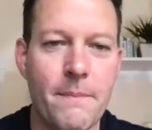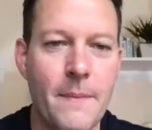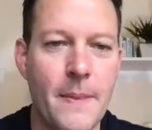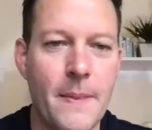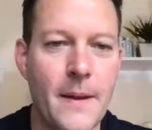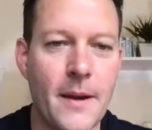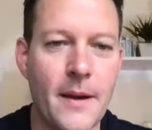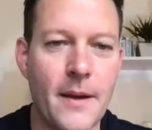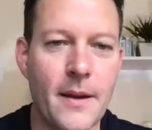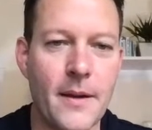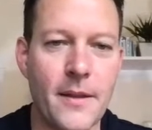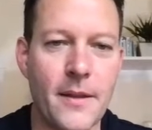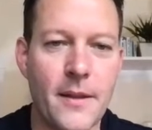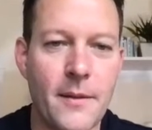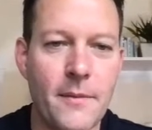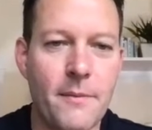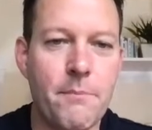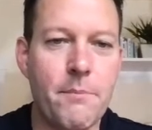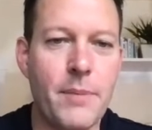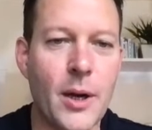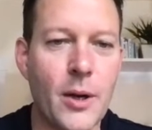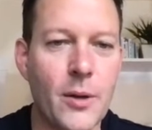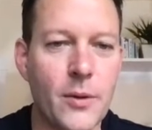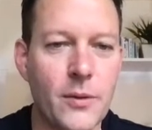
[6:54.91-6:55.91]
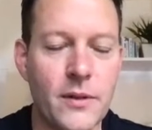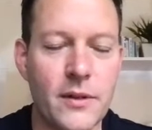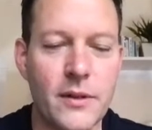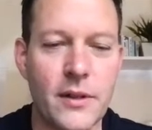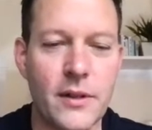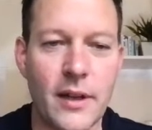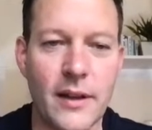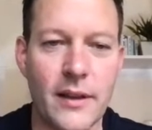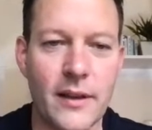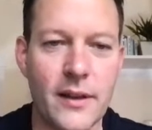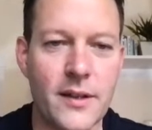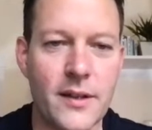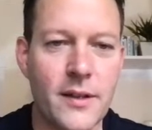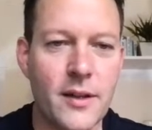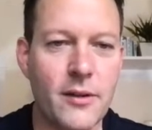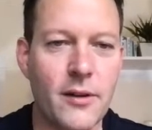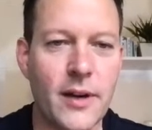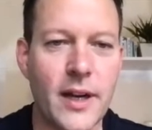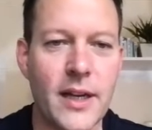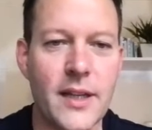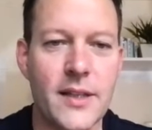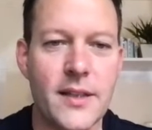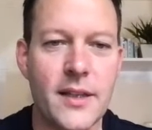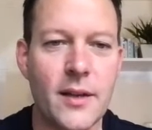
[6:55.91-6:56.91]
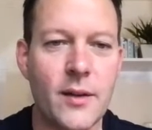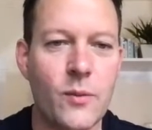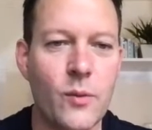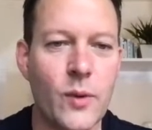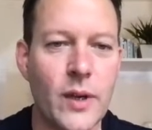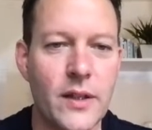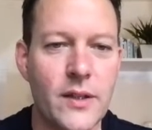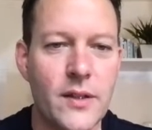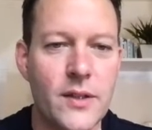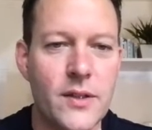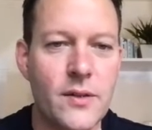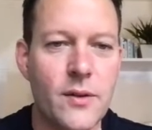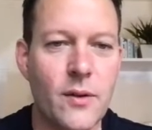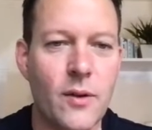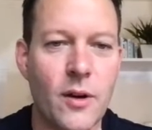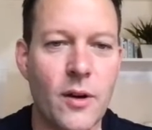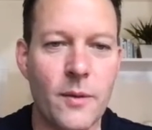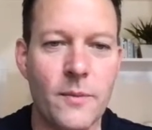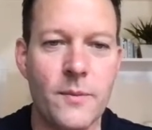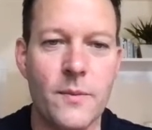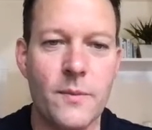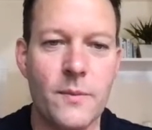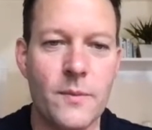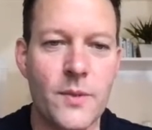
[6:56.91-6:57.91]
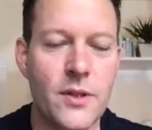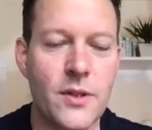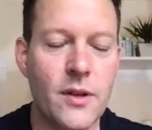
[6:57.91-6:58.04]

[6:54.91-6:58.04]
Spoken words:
the boat in the crazy windstorms,